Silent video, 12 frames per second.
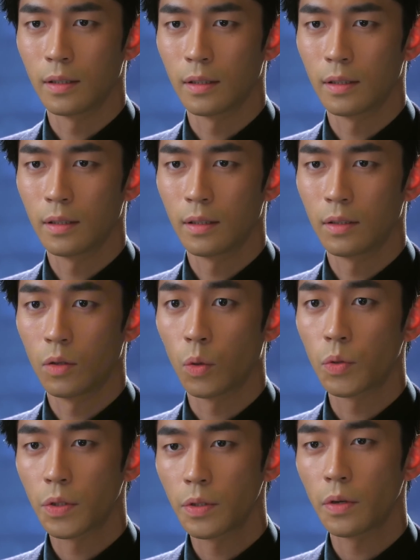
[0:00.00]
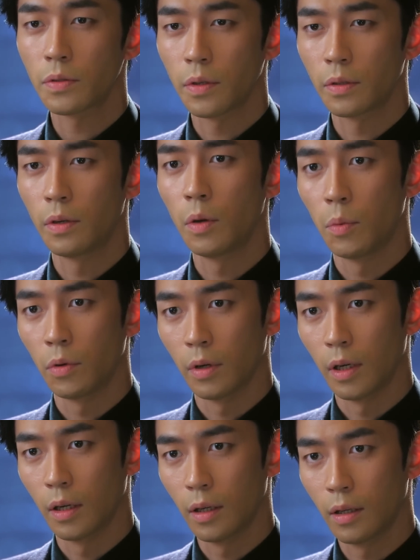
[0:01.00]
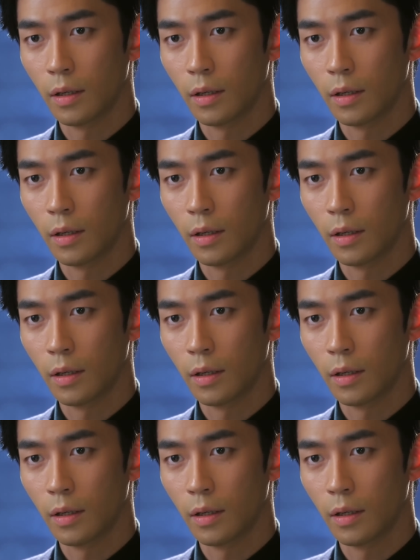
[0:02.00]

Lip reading: bragged about how she was going to marry him,